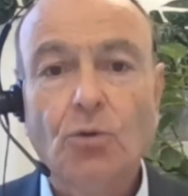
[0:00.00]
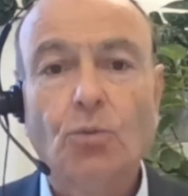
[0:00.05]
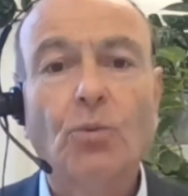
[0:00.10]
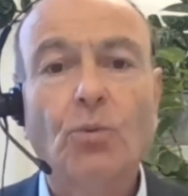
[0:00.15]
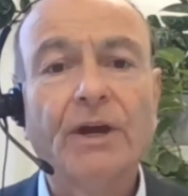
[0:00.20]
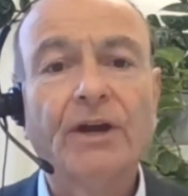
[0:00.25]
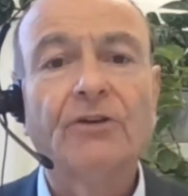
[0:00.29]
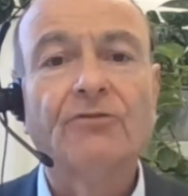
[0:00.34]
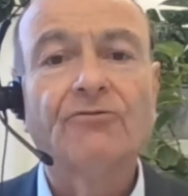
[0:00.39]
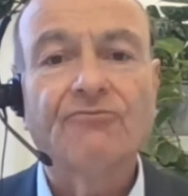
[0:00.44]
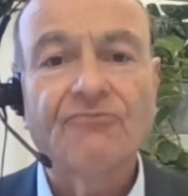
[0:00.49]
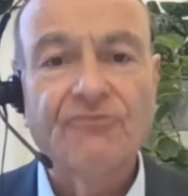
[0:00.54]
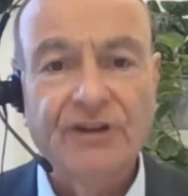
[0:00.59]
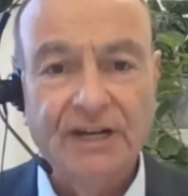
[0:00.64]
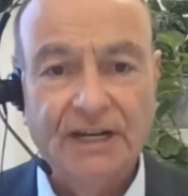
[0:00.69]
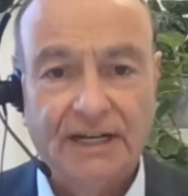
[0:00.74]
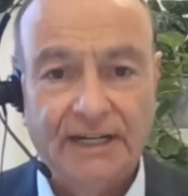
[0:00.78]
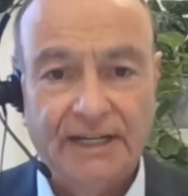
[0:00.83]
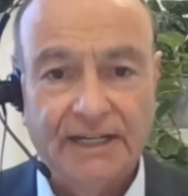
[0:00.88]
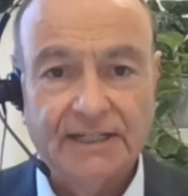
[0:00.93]
We are
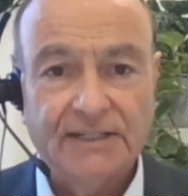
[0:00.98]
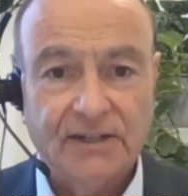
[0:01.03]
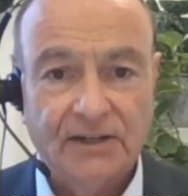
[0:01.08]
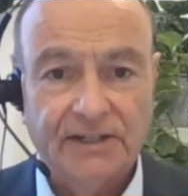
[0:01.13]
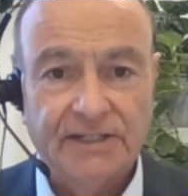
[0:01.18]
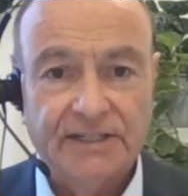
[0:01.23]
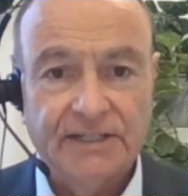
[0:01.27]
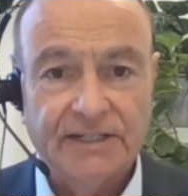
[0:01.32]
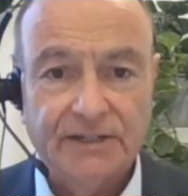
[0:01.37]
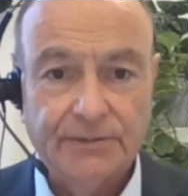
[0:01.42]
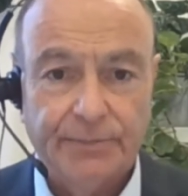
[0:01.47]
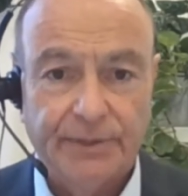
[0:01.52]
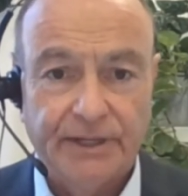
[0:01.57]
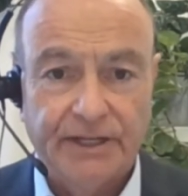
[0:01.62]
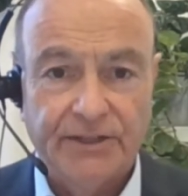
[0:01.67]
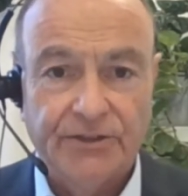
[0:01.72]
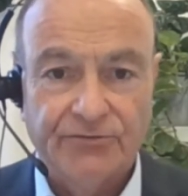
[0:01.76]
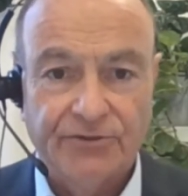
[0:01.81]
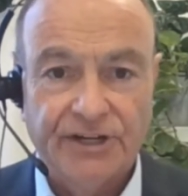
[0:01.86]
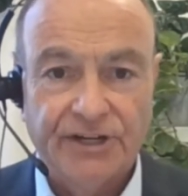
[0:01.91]
really excited to be
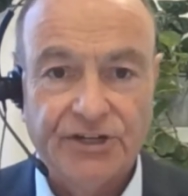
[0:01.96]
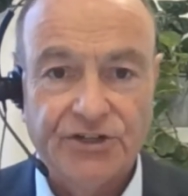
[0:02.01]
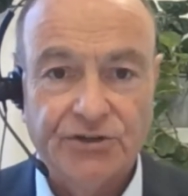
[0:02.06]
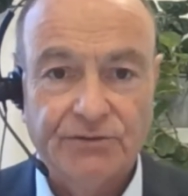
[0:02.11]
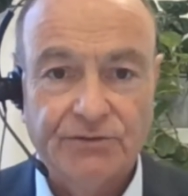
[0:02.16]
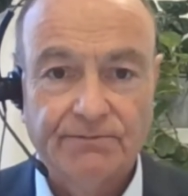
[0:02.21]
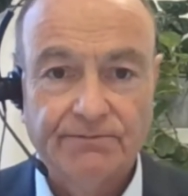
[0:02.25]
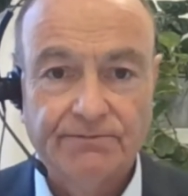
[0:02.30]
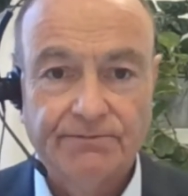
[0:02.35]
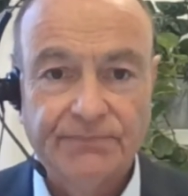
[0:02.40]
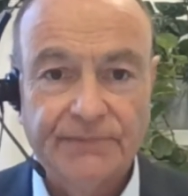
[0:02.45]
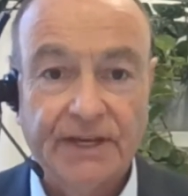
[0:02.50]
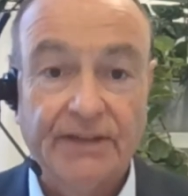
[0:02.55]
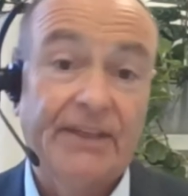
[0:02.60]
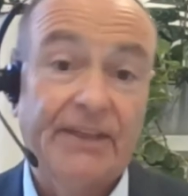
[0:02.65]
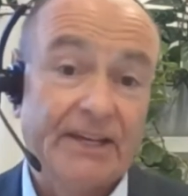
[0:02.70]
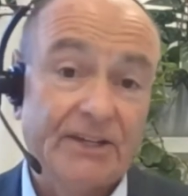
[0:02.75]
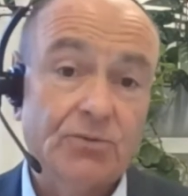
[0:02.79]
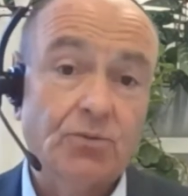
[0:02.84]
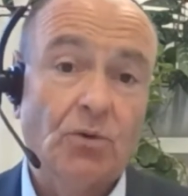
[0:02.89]
in the region.
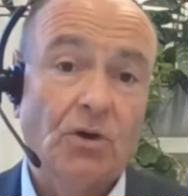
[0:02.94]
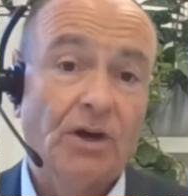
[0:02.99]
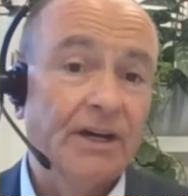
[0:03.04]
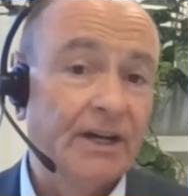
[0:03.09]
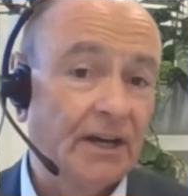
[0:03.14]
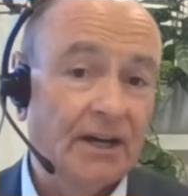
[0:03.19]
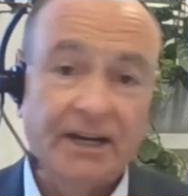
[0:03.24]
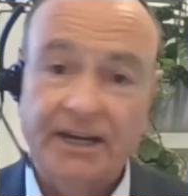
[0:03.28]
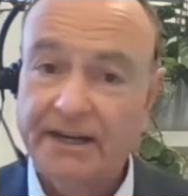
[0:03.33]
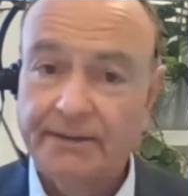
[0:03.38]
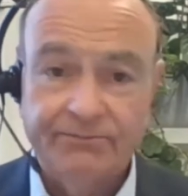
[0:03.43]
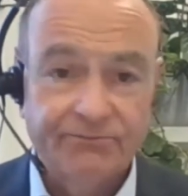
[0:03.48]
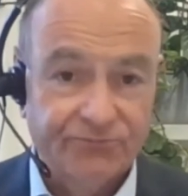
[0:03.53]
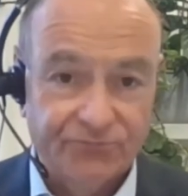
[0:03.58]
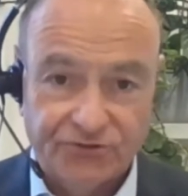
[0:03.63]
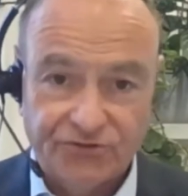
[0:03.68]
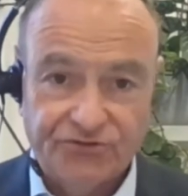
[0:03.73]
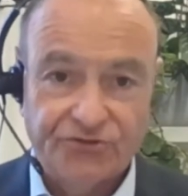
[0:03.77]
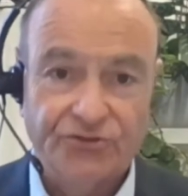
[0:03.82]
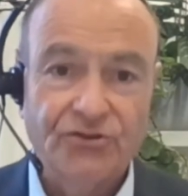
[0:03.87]
And that's why I am
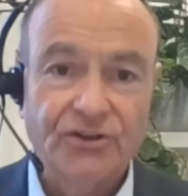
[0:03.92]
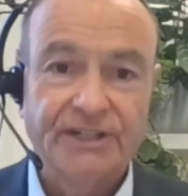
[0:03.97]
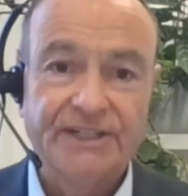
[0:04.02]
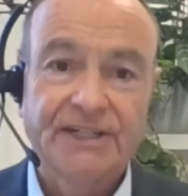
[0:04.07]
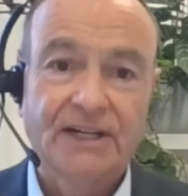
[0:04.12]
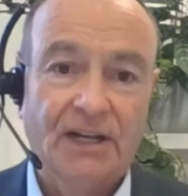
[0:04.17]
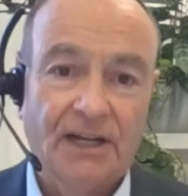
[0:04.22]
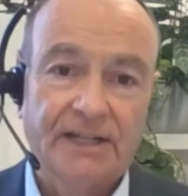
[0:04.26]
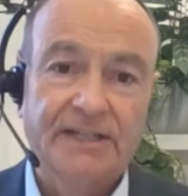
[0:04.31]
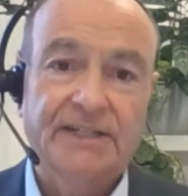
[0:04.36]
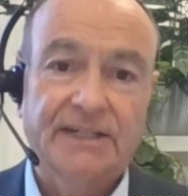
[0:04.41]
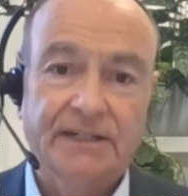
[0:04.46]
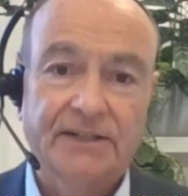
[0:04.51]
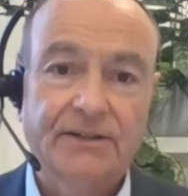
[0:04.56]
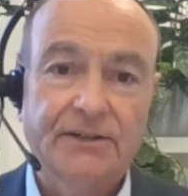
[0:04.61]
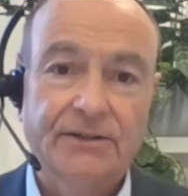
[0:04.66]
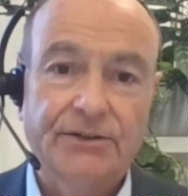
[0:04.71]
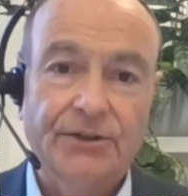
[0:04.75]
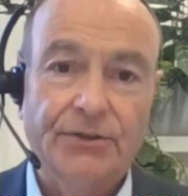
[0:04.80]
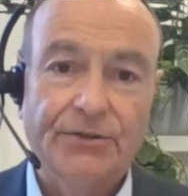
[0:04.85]
truly delighted
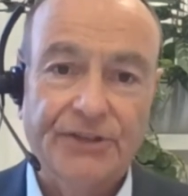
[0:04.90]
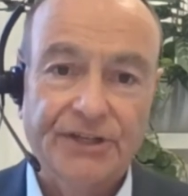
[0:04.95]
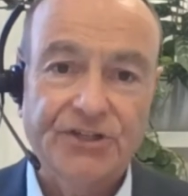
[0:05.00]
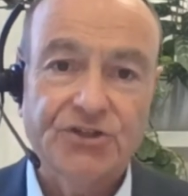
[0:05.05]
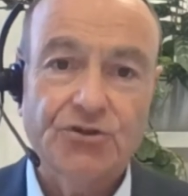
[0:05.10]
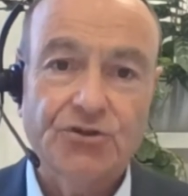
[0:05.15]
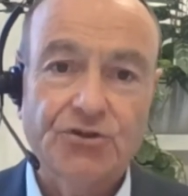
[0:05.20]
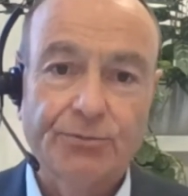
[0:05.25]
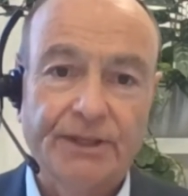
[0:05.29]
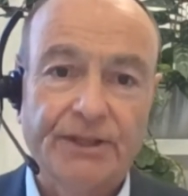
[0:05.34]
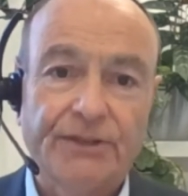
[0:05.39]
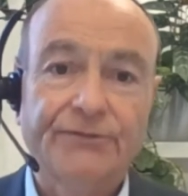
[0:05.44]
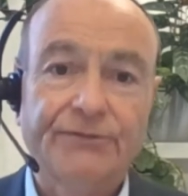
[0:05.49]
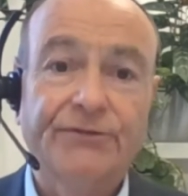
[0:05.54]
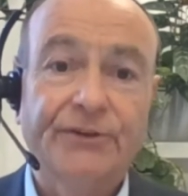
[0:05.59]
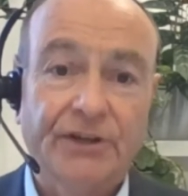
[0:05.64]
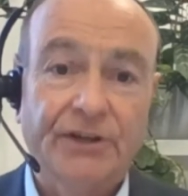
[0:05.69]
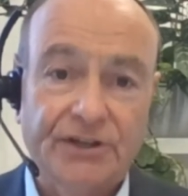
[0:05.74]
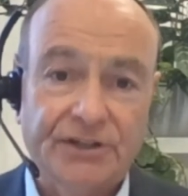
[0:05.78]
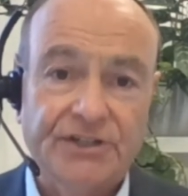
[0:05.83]
that this should be the
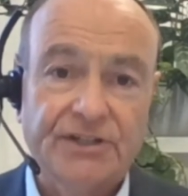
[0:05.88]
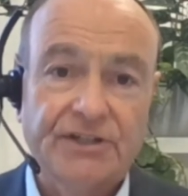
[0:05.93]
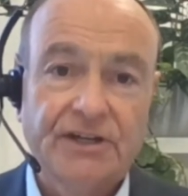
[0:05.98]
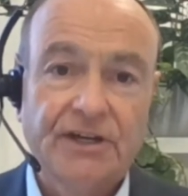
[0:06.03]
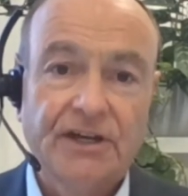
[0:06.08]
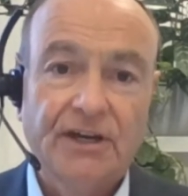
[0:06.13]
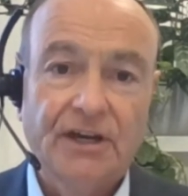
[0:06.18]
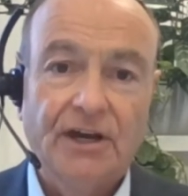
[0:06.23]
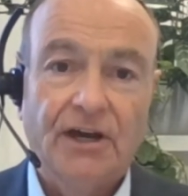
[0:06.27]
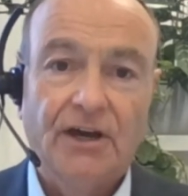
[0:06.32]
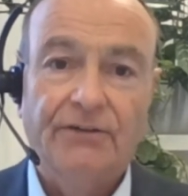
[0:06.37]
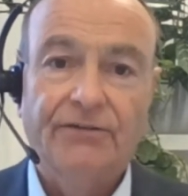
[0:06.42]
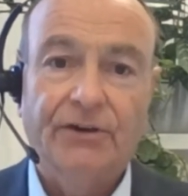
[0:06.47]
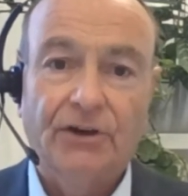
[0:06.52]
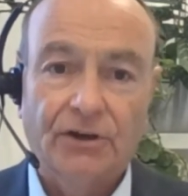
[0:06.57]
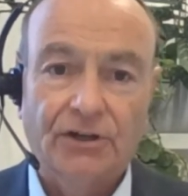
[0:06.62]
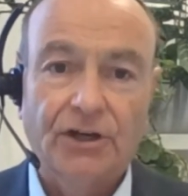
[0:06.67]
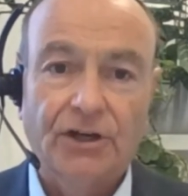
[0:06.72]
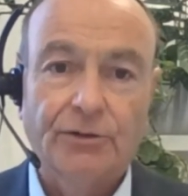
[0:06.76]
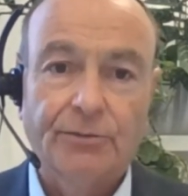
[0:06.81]
first of
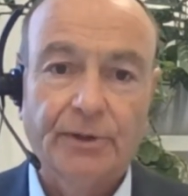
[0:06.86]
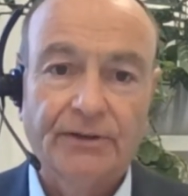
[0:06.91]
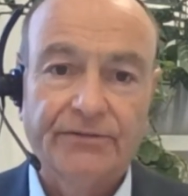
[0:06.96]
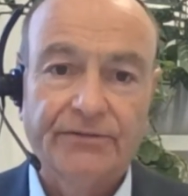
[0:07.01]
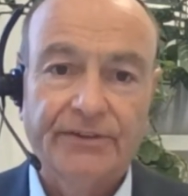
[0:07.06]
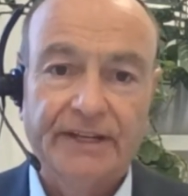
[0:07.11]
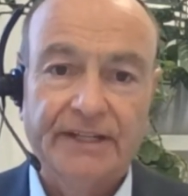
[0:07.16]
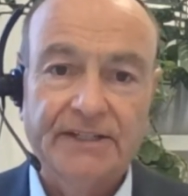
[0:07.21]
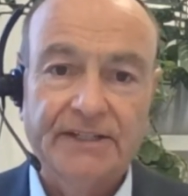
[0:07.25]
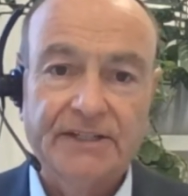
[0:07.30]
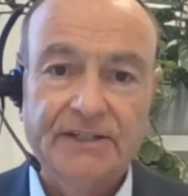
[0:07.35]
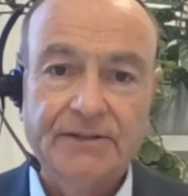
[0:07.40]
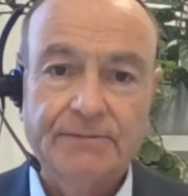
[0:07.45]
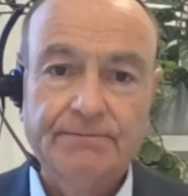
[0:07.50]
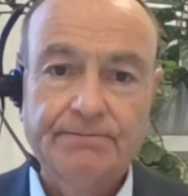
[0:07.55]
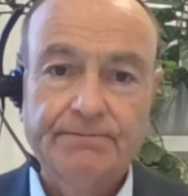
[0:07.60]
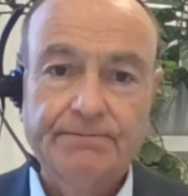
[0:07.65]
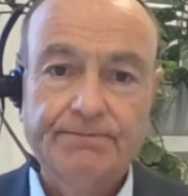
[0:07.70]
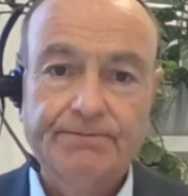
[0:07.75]
our global events.